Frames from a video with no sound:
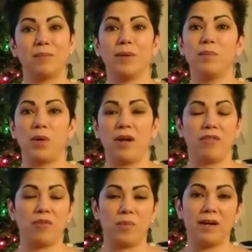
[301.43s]
in my
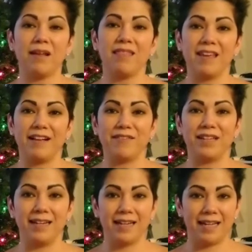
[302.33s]
breath when I think of
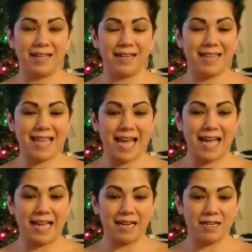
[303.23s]
it. And
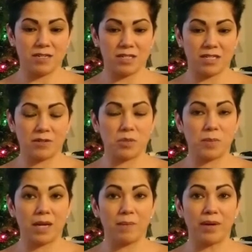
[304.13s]
that just tells
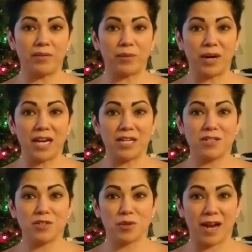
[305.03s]
me I'm on the right
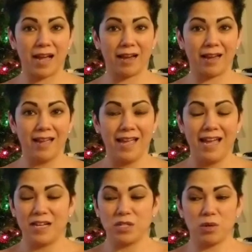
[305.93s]
track.
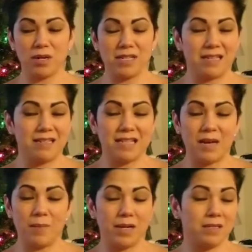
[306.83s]
As crazy as
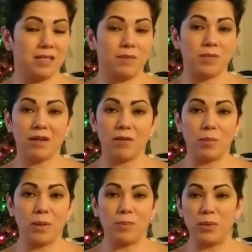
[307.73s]
that might seem to other
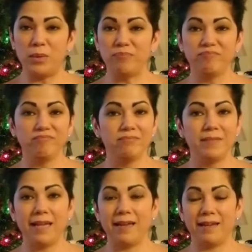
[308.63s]
people,
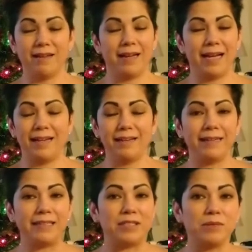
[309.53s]

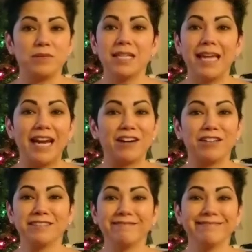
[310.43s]
I don't
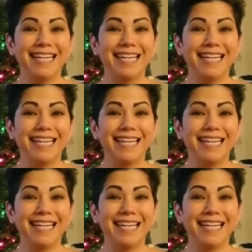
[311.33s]
care.